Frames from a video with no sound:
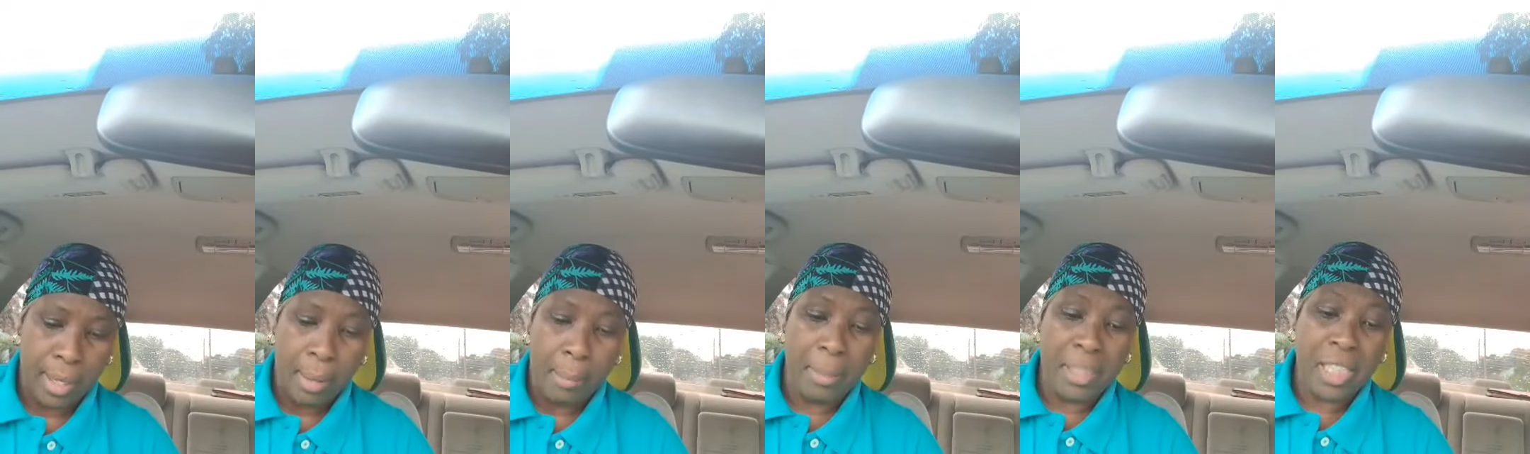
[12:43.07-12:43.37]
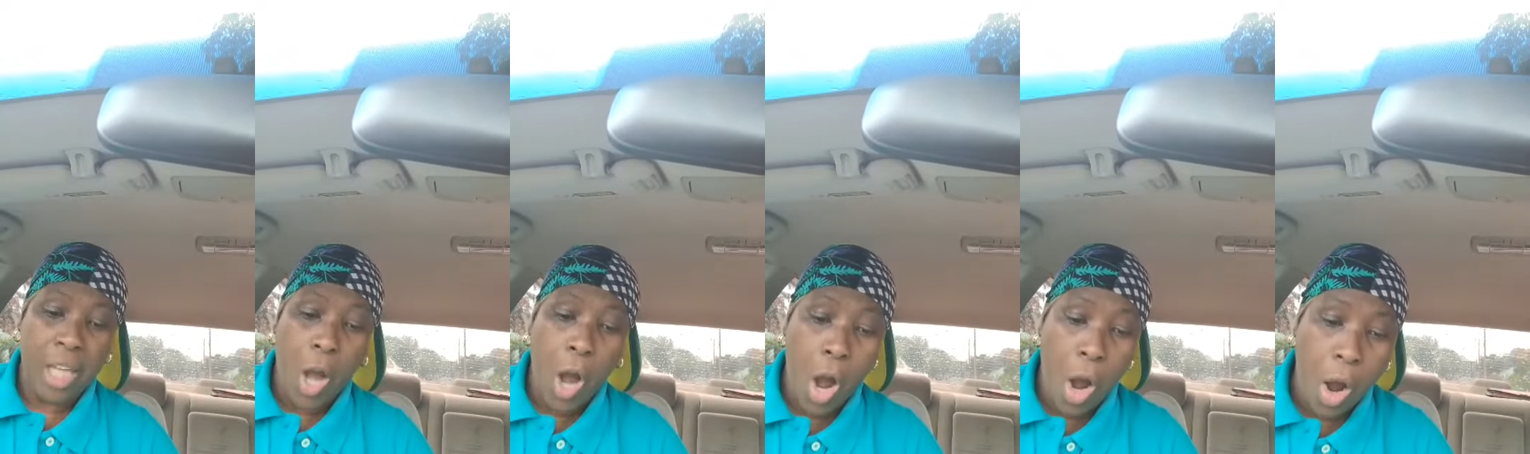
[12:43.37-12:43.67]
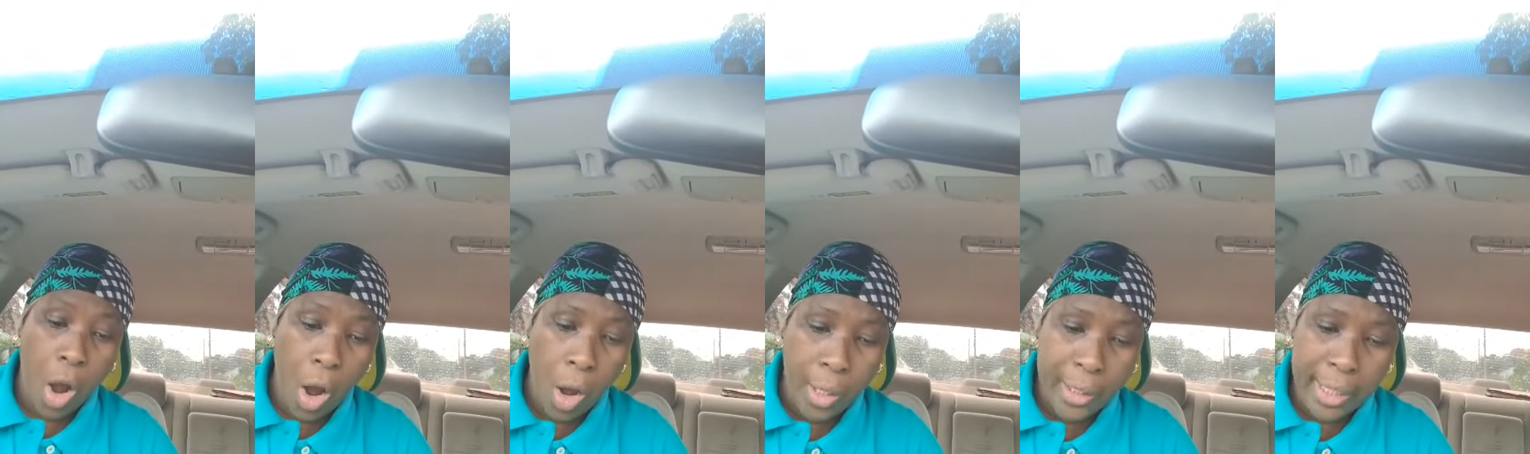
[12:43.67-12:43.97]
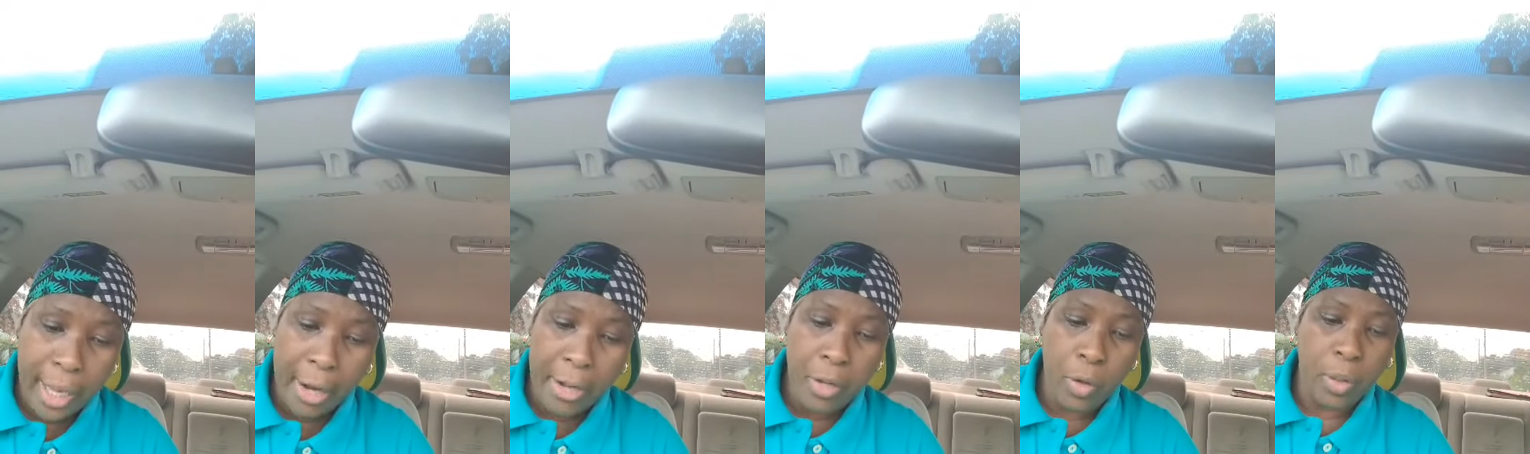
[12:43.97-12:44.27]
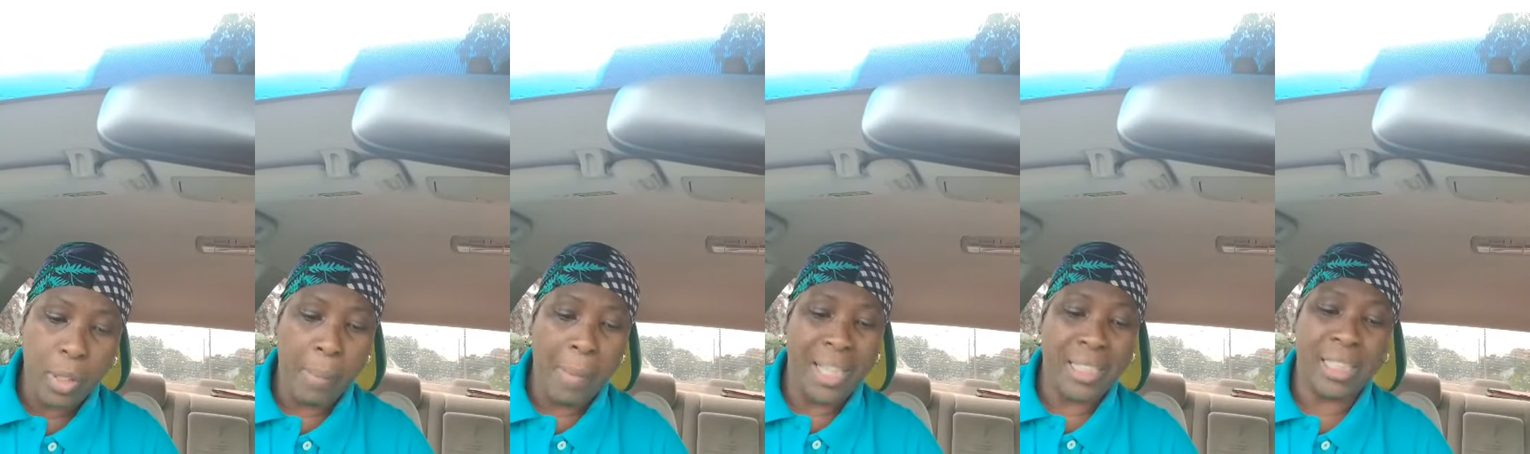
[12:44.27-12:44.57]
Me say, how old are you?
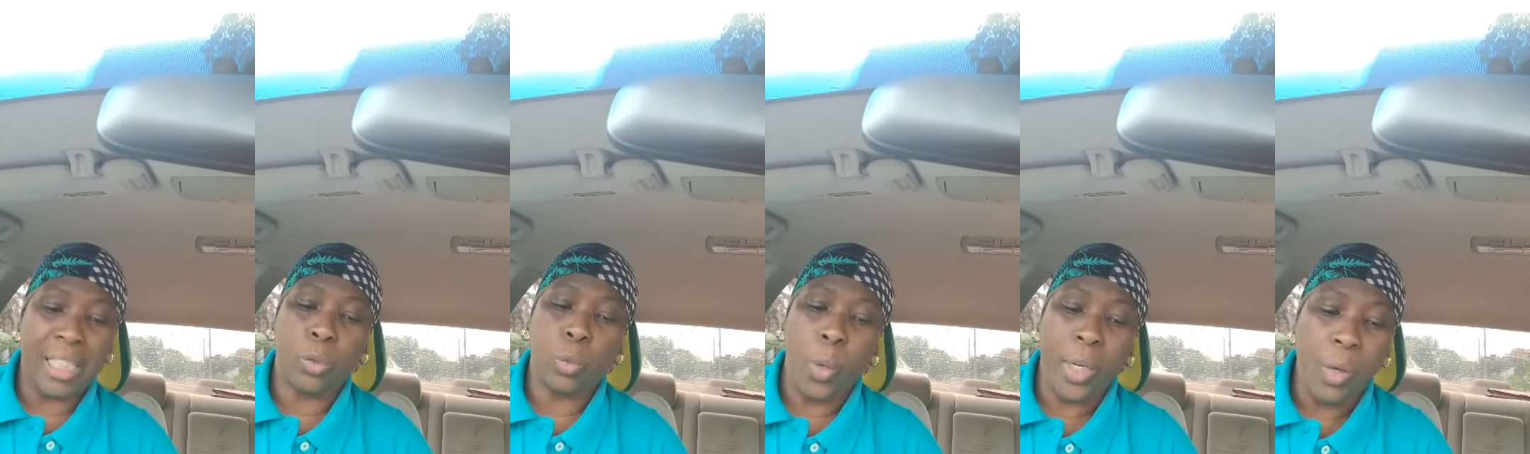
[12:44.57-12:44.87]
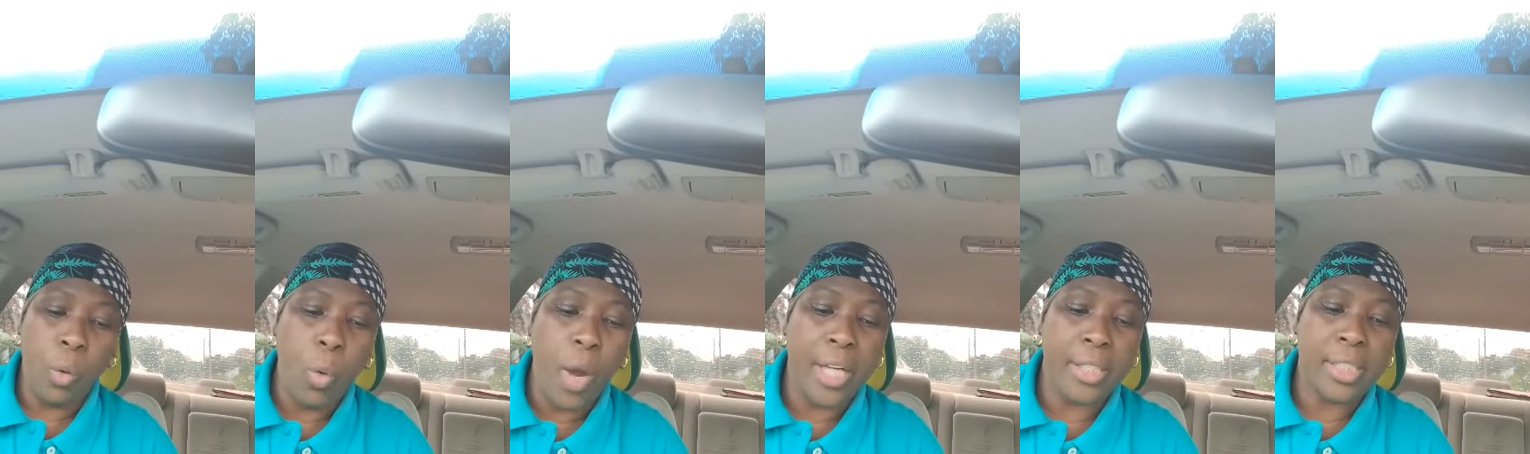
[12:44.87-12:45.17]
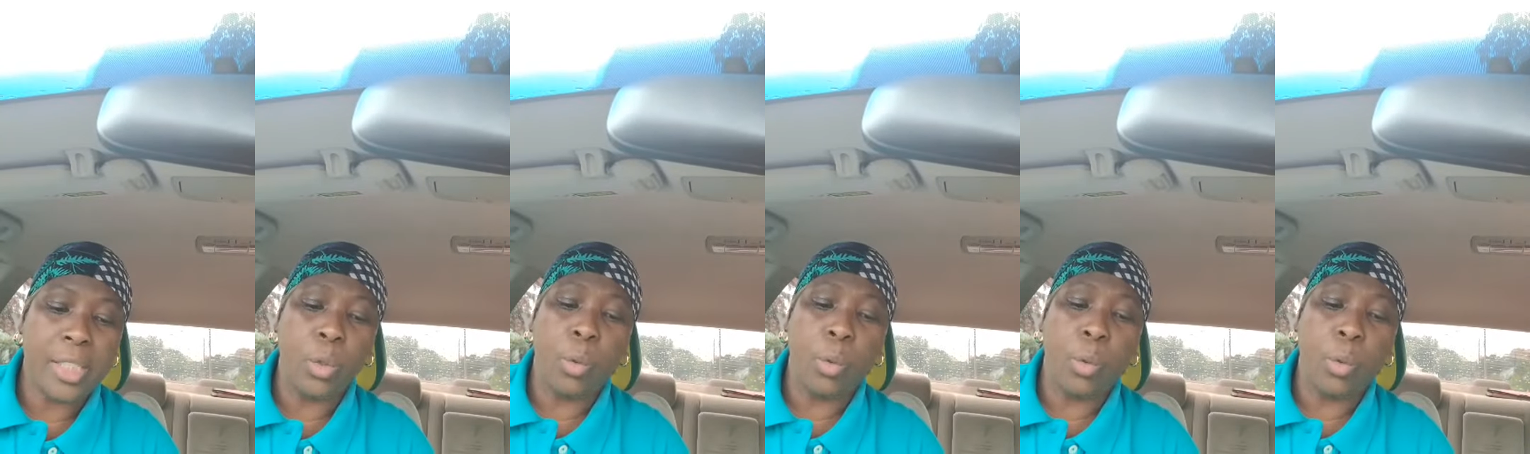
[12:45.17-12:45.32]
The man say, 21,